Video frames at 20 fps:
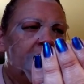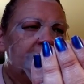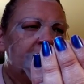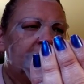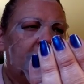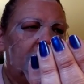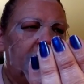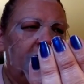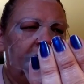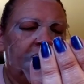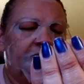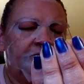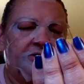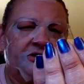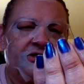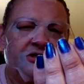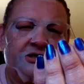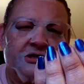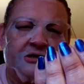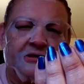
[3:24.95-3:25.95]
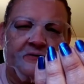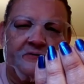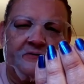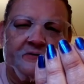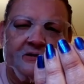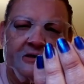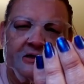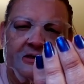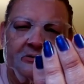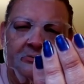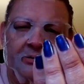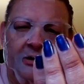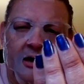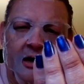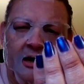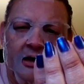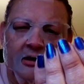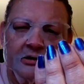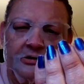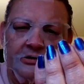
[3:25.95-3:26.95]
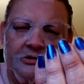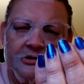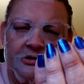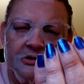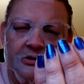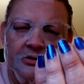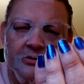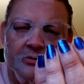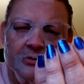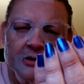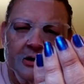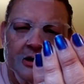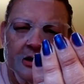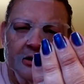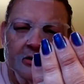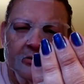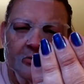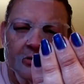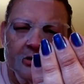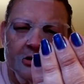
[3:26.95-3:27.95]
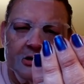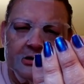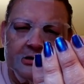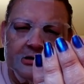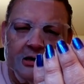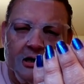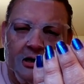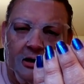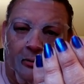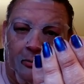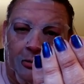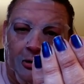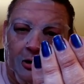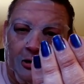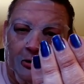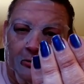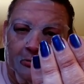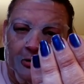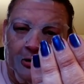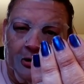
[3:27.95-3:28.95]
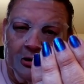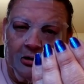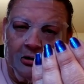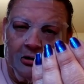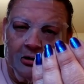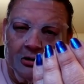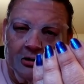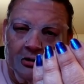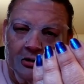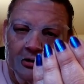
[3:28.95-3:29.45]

It's kind of a shifting polish in a way, where it's like a blurple.